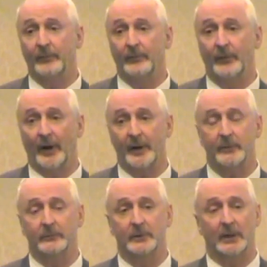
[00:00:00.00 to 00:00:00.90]
very
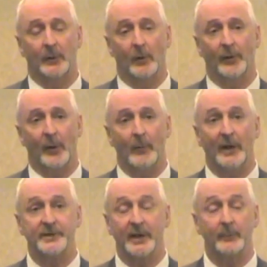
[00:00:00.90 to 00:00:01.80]
worthwhile
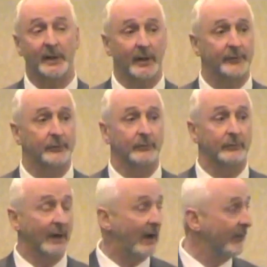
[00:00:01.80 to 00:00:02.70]
mentioning, because
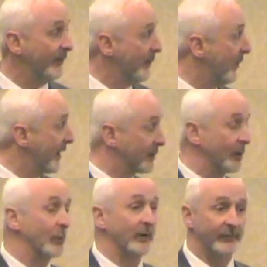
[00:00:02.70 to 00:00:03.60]
Ralph and
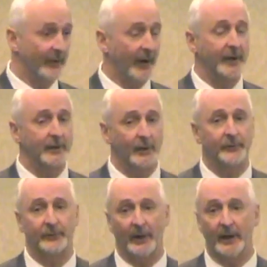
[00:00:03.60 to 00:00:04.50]
Michael were very
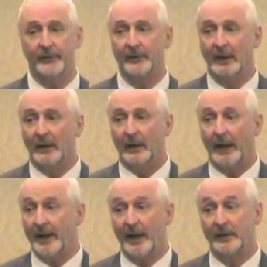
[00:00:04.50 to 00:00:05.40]
close friends
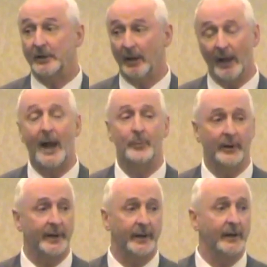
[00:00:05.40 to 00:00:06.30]
and had
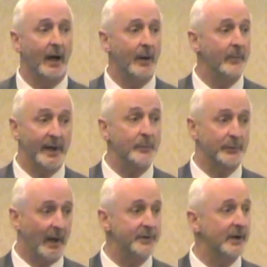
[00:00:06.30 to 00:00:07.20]
collaborated on many
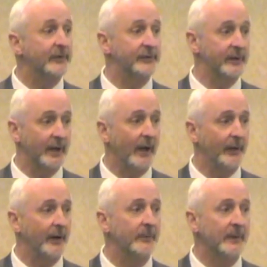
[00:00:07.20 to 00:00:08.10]
projects
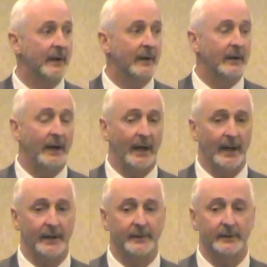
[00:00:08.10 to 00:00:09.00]
together.
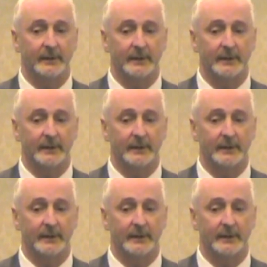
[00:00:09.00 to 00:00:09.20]
And